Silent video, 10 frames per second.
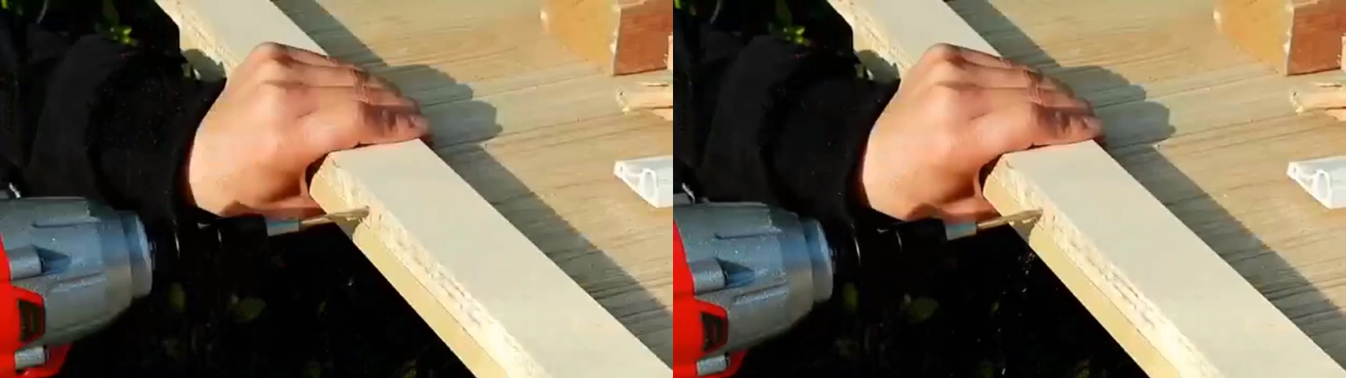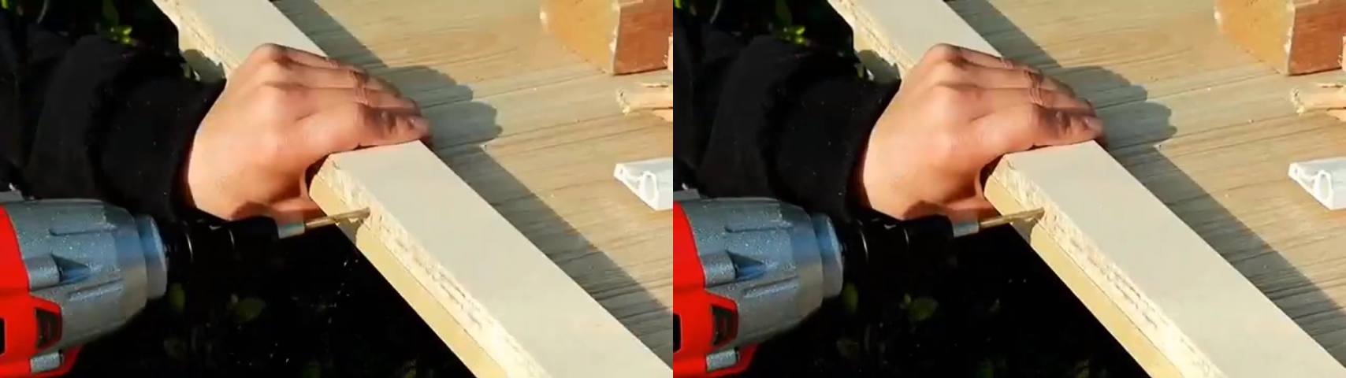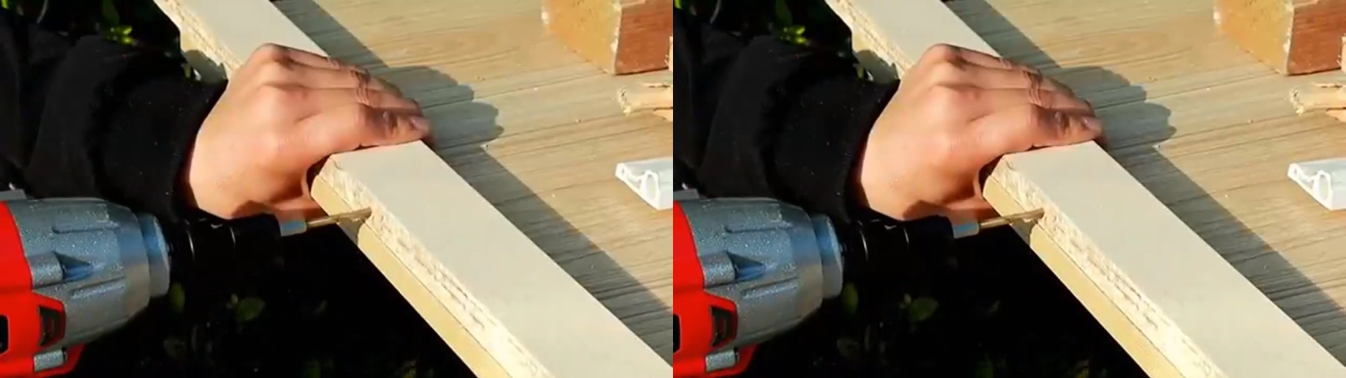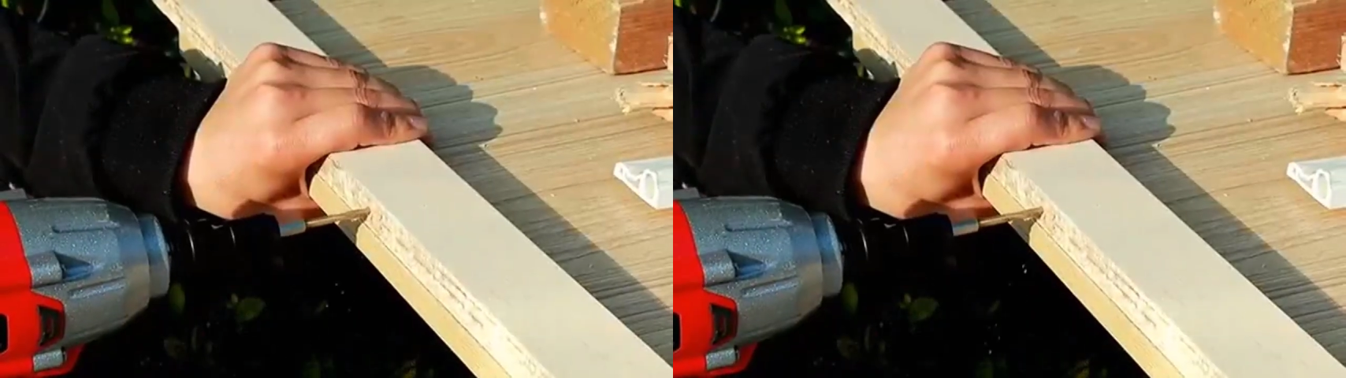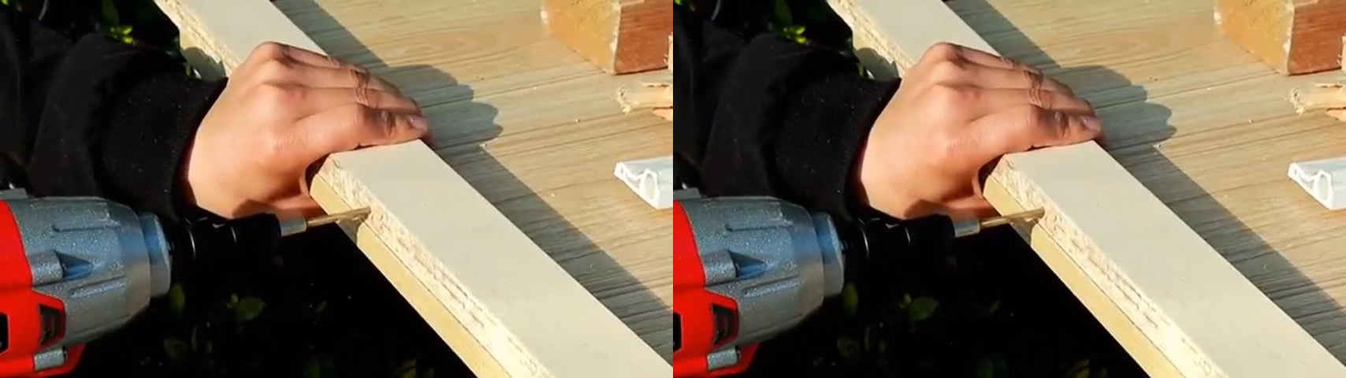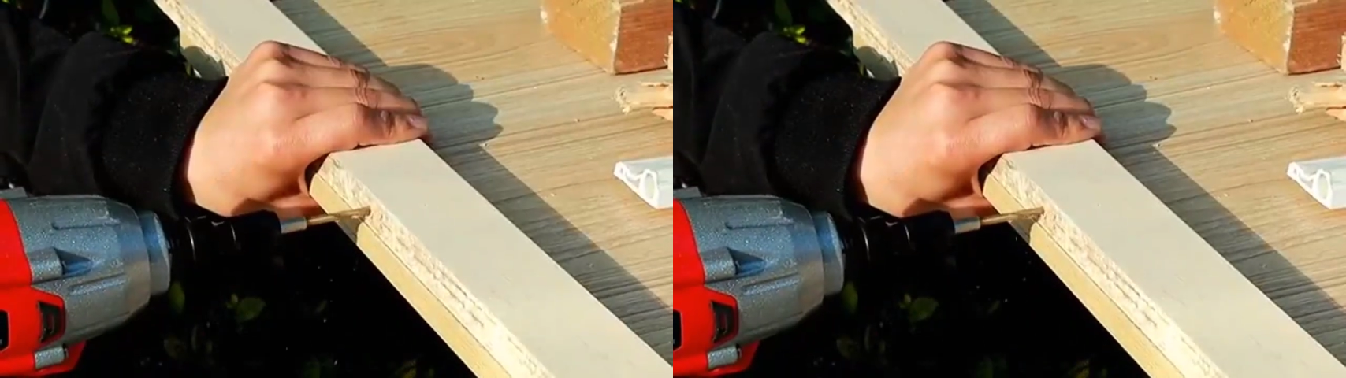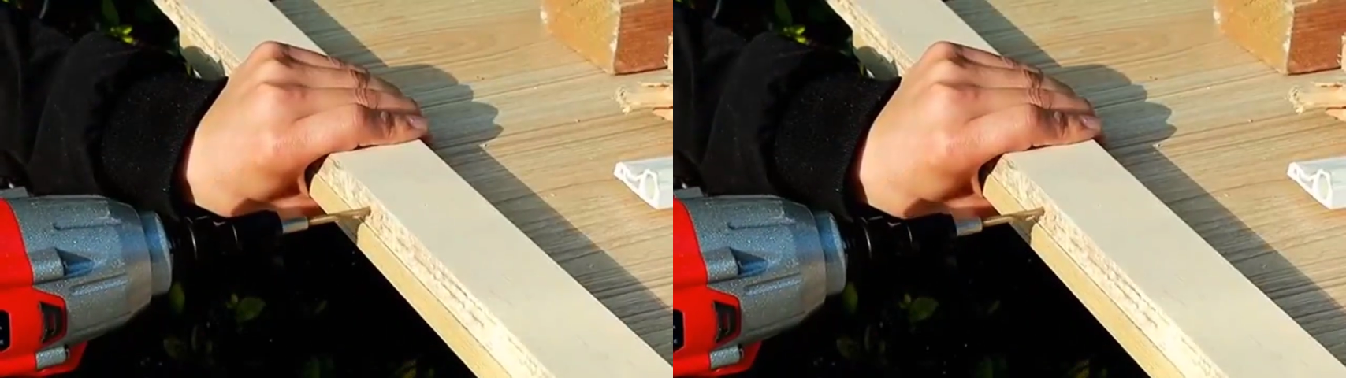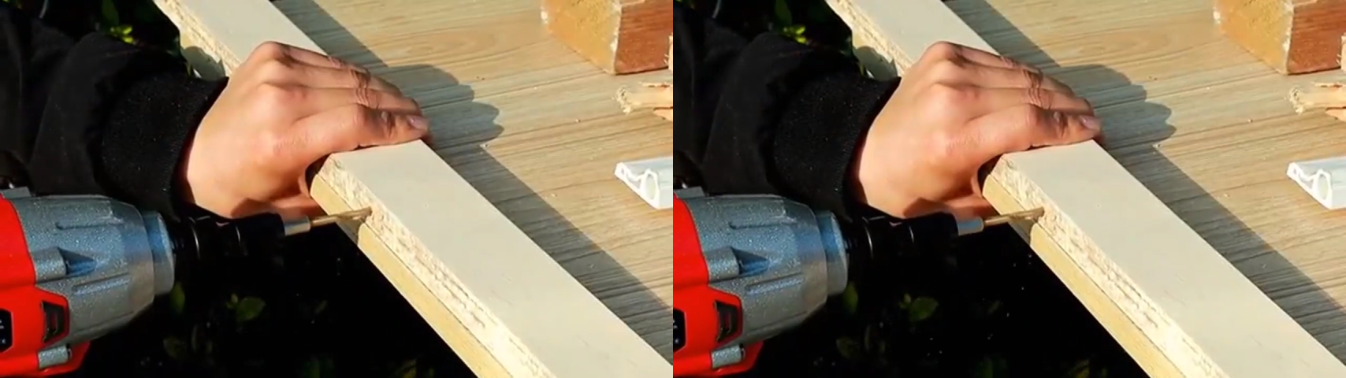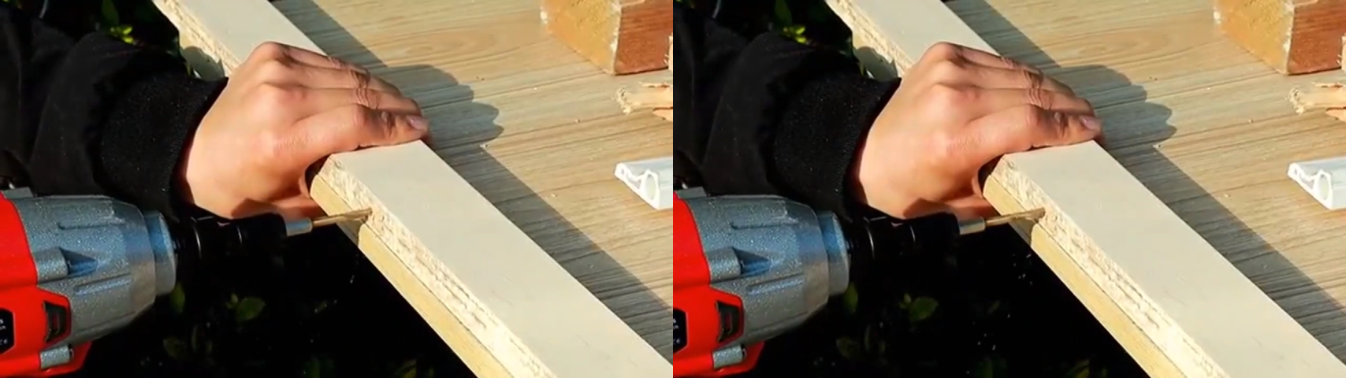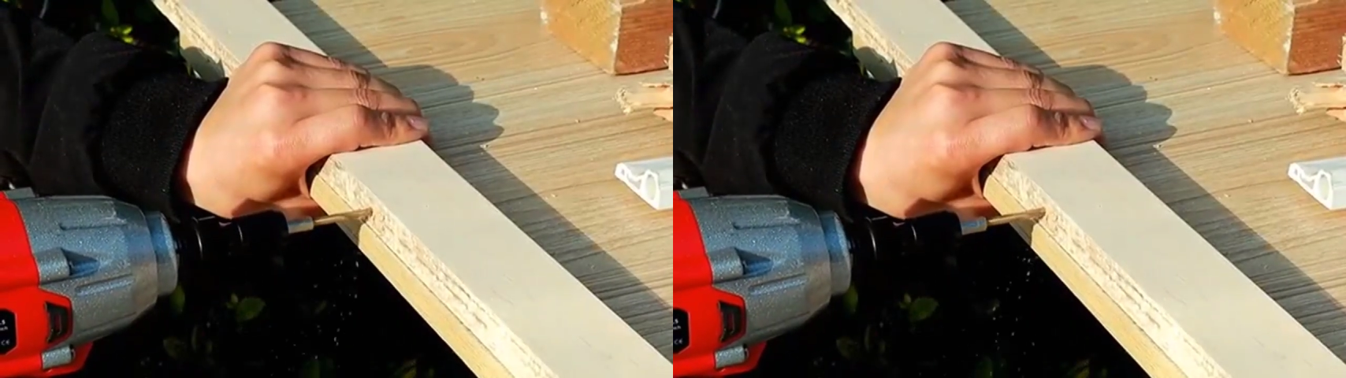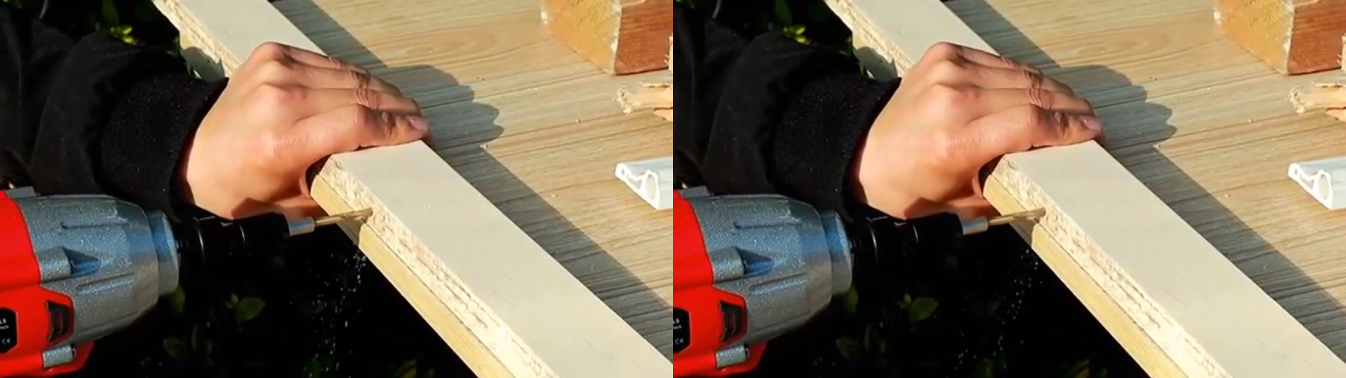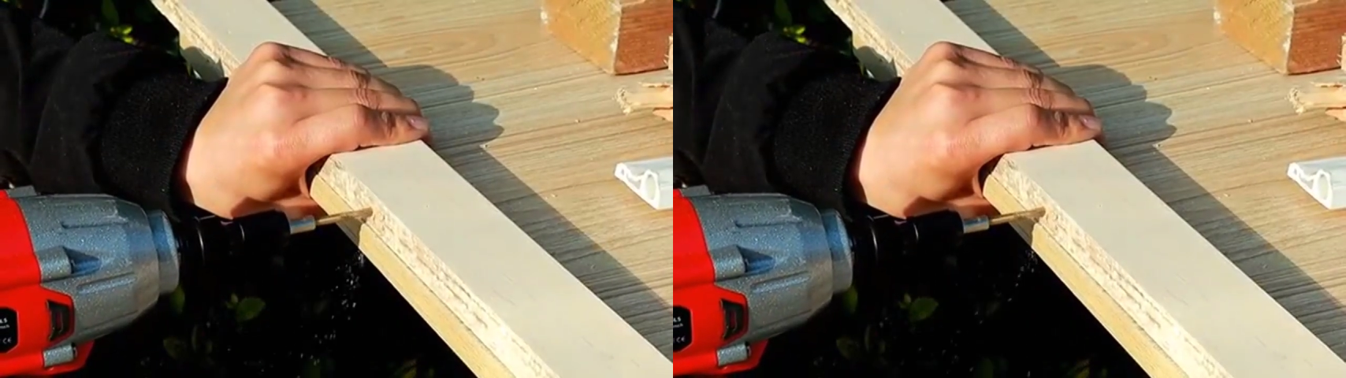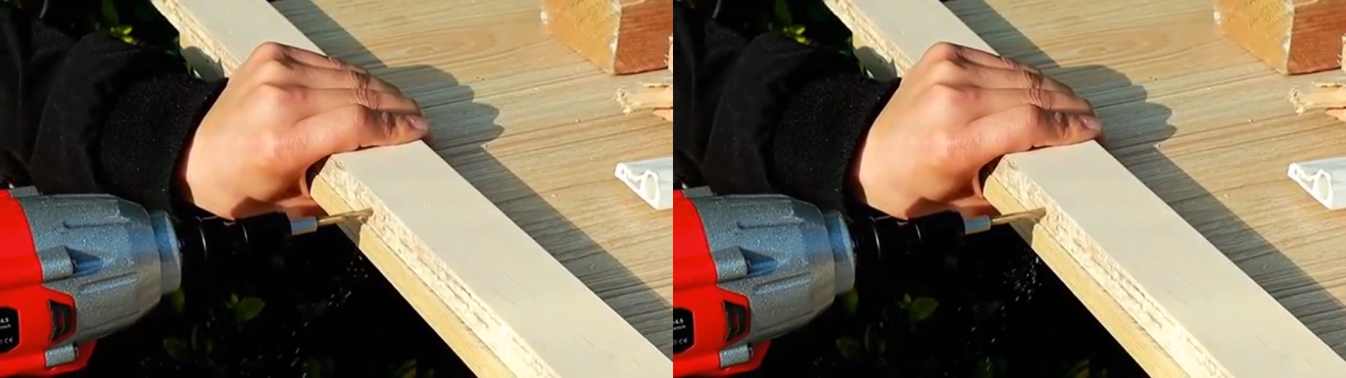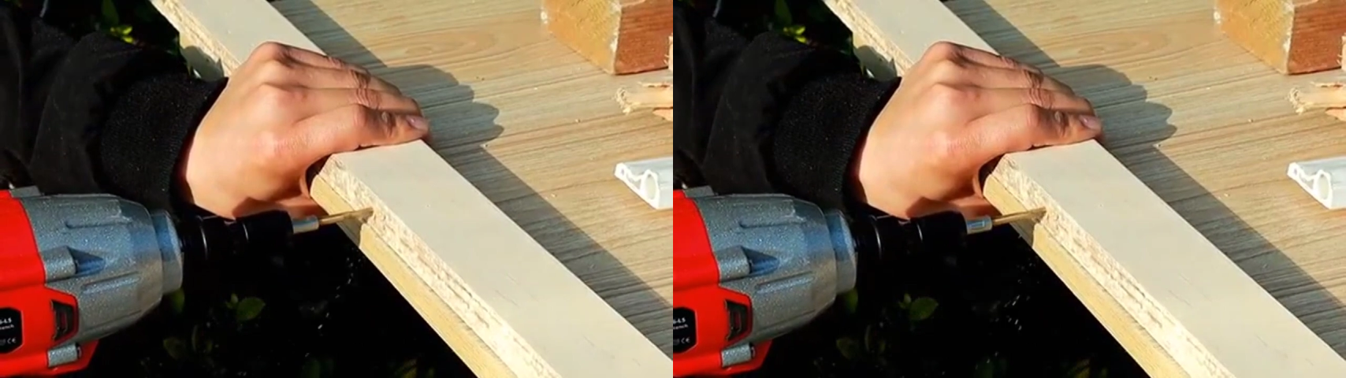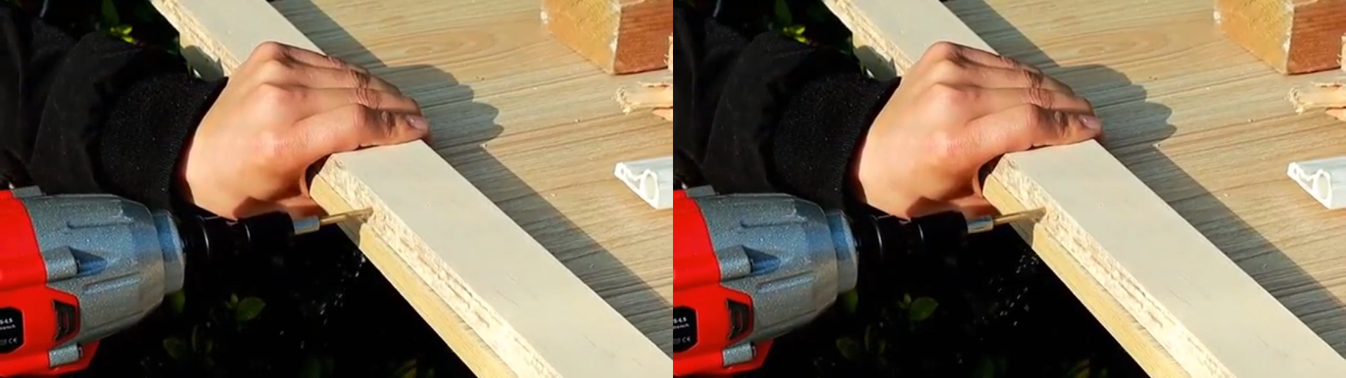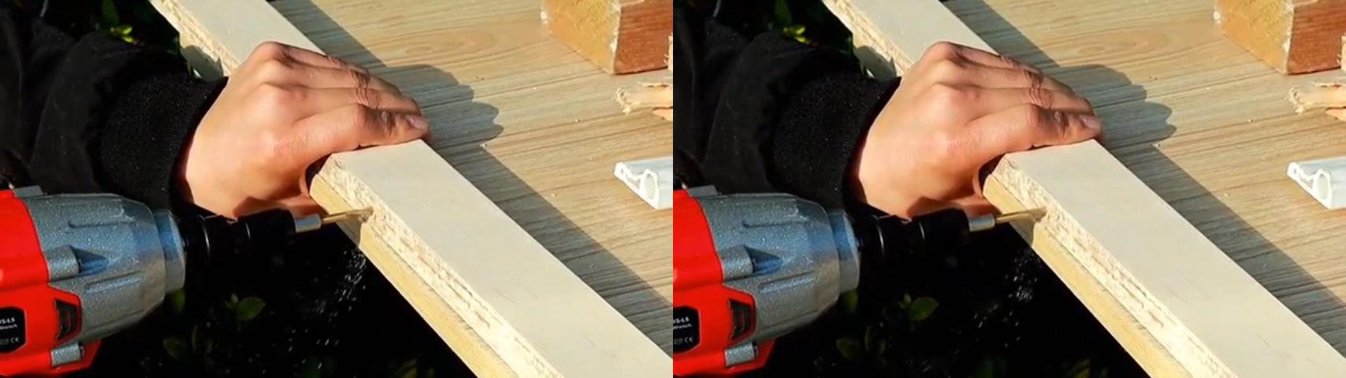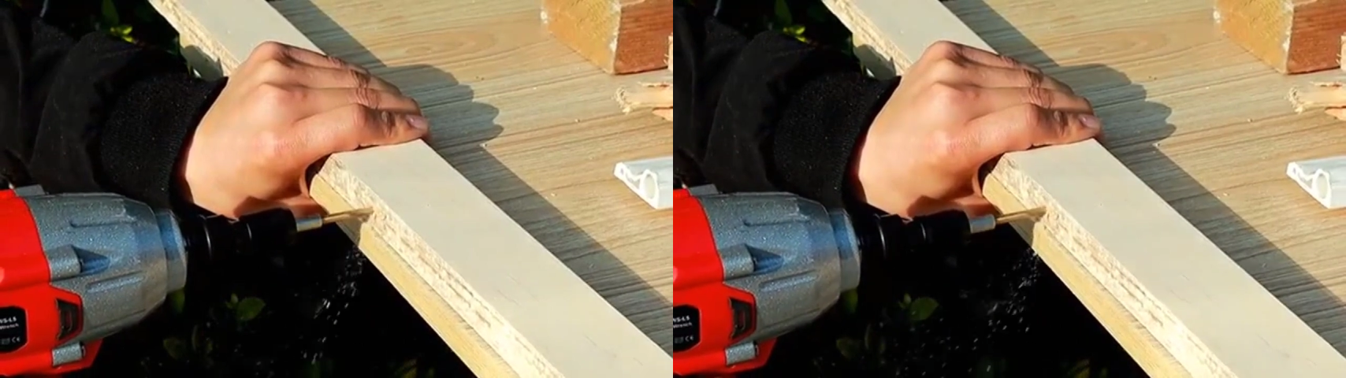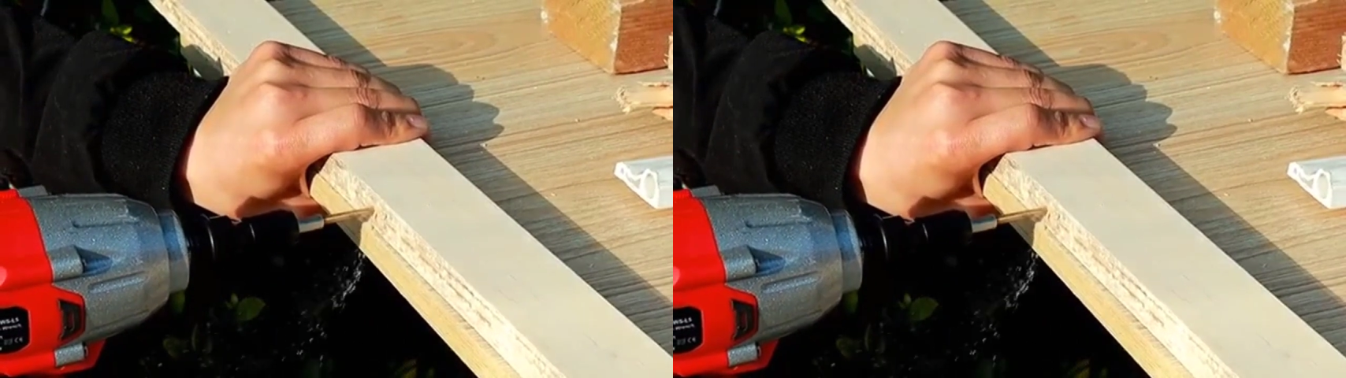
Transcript: [unreadable: no face in view]